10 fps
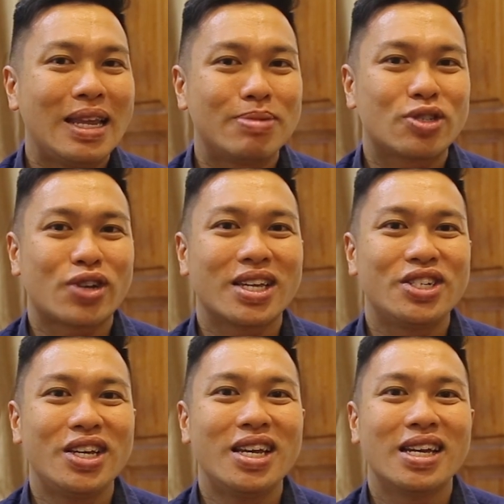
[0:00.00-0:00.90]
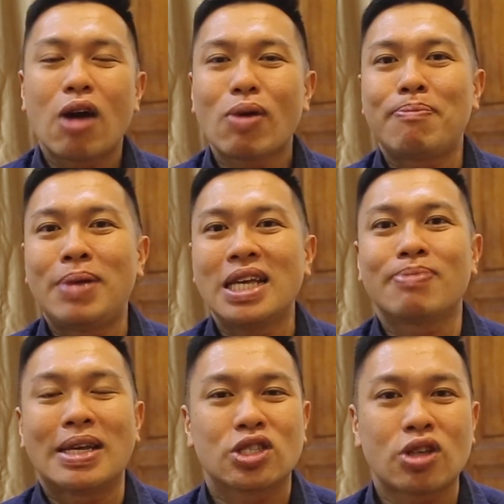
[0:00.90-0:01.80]
LEAPS strategy, how I place
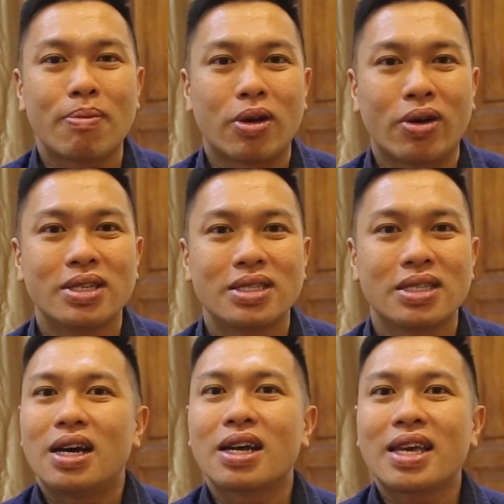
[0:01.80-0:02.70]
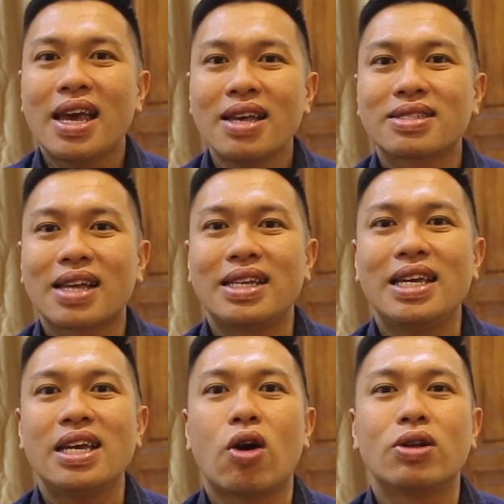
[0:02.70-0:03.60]
my stop loss, a case
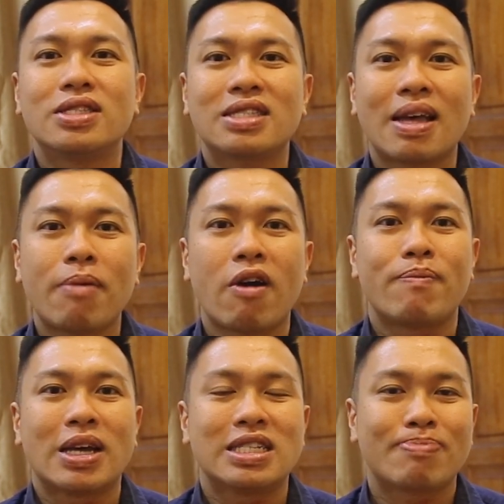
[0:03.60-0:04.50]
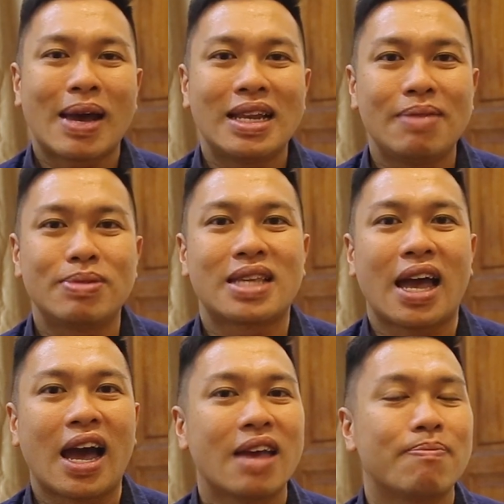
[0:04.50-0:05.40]
study on some of my SPY LEAPS
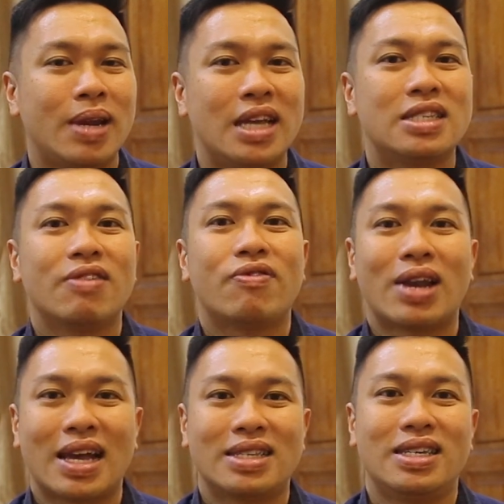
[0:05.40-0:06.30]
that I had placed for last